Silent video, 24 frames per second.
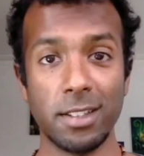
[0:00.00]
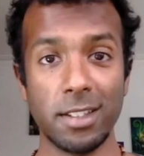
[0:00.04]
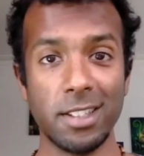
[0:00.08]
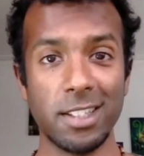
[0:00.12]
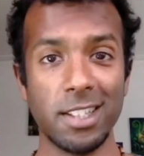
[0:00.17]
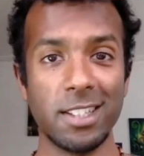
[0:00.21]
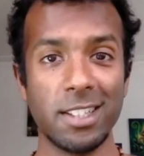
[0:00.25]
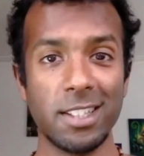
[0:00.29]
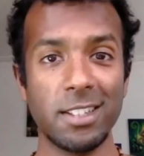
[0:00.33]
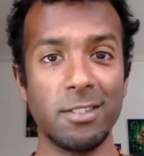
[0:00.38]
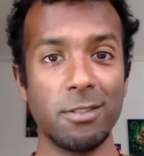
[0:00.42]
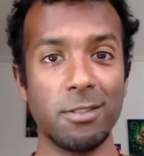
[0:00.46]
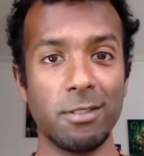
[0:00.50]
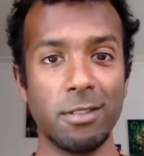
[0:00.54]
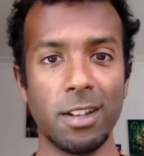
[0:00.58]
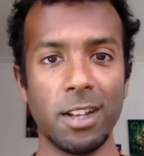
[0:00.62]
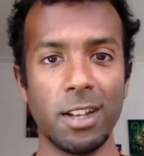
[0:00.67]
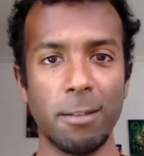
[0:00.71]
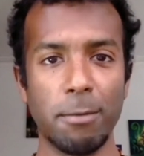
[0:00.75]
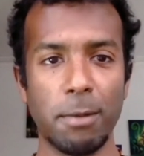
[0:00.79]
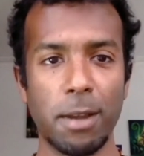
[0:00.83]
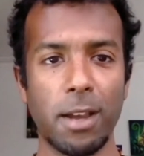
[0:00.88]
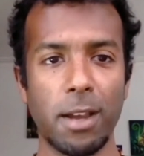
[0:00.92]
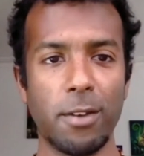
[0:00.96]
and this is
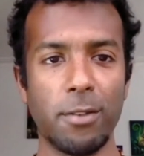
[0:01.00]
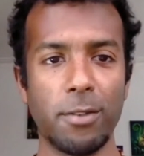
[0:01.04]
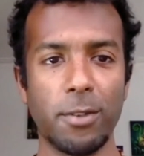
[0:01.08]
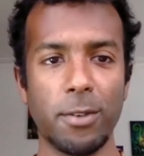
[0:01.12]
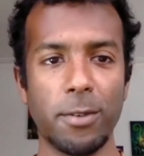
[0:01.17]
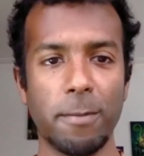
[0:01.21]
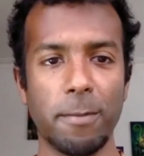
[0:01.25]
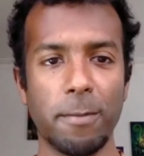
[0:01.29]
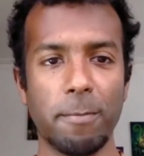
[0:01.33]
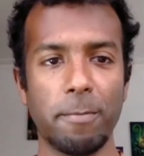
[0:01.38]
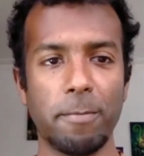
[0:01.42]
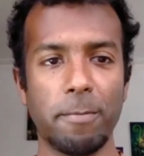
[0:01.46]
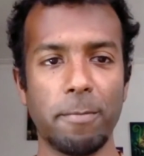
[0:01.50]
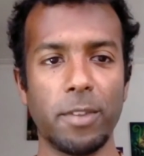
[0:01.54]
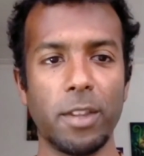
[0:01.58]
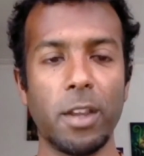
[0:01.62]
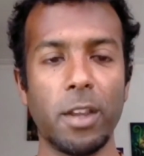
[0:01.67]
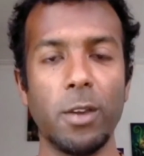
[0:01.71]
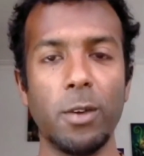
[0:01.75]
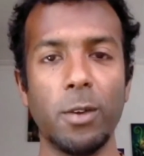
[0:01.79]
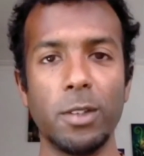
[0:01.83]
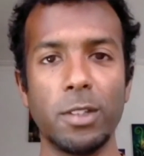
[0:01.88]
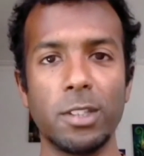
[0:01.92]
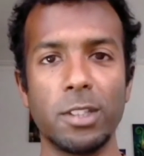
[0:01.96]
really powerful,
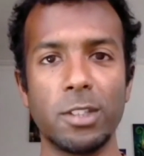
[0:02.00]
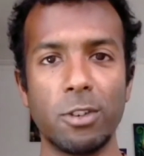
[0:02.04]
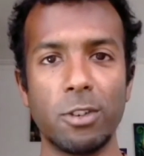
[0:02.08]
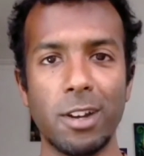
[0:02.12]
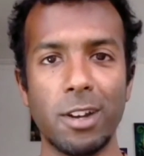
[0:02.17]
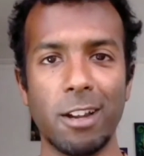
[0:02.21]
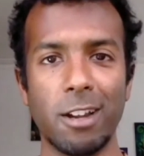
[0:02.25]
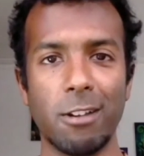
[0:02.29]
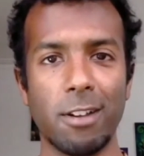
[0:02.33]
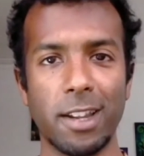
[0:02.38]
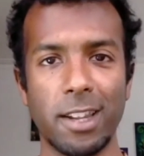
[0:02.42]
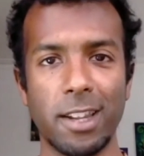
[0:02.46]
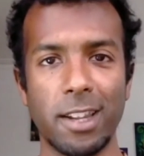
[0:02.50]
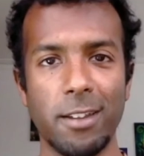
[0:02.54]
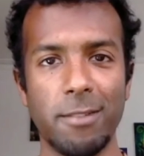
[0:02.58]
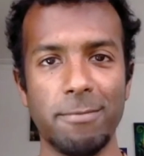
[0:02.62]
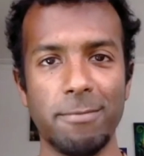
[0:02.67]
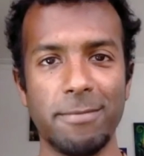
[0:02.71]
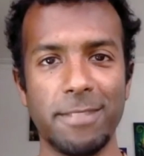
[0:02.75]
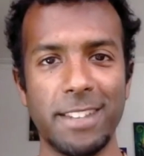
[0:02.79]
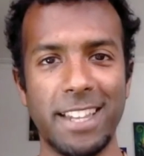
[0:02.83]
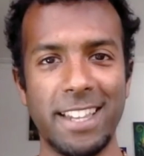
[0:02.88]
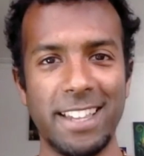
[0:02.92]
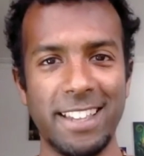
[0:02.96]
who is triggering
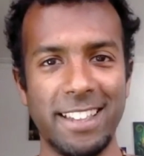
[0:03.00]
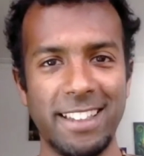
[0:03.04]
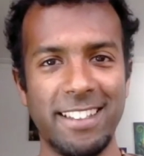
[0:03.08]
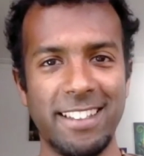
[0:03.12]
you?